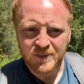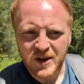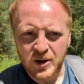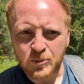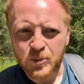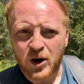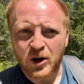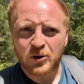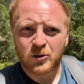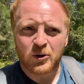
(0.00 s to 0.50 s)

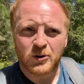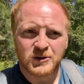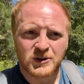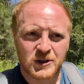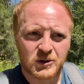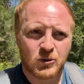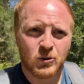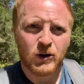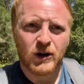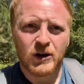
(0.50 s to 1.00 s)
Ponderosa
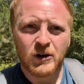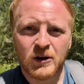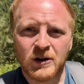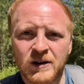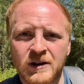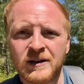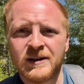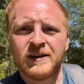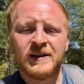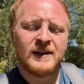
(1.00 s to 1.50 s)
Grill.
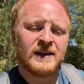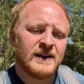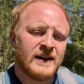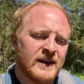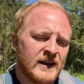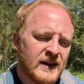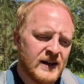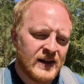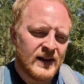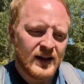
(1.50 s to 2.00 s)

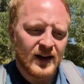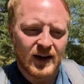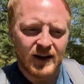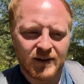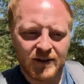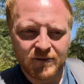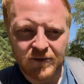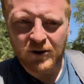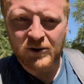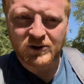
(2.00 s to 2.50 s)

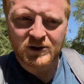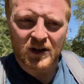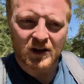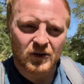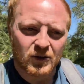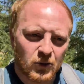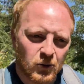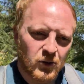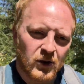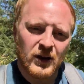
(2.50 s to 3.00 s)
They've also got
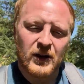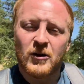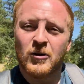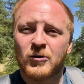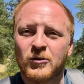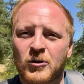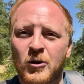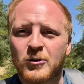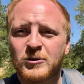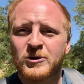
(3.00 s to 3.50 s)
locally
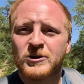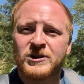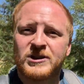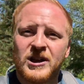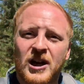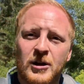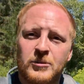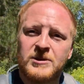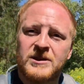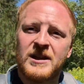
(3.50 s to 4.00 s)
owned grocery
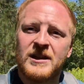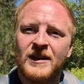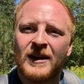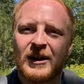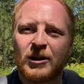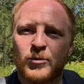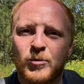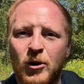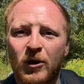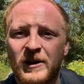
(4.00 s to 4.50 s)
shops
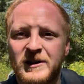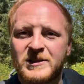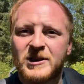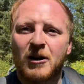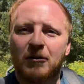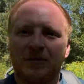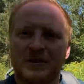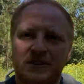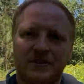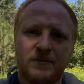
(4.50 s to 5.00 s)
like Barney's
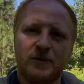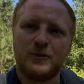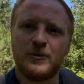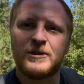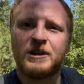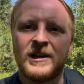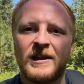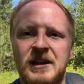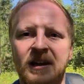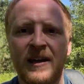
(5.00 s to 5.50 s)
Harvest Food,
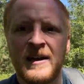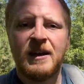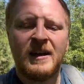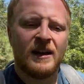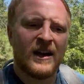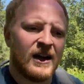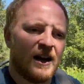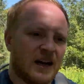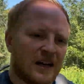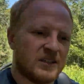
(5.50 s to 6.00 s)

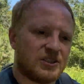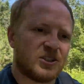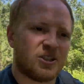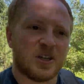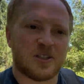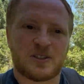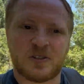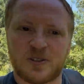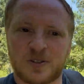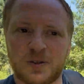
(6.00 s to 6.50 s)

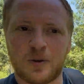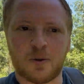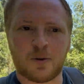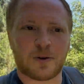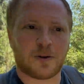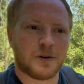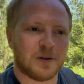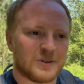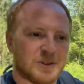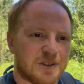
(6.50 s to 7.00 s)
Chester Store,
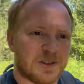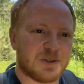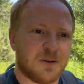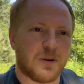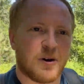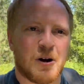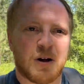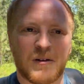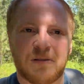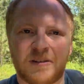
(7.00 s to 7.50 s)
grocery
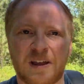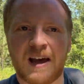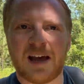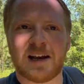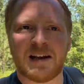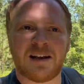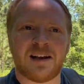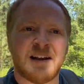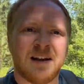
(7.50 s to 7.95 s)
store, all of that.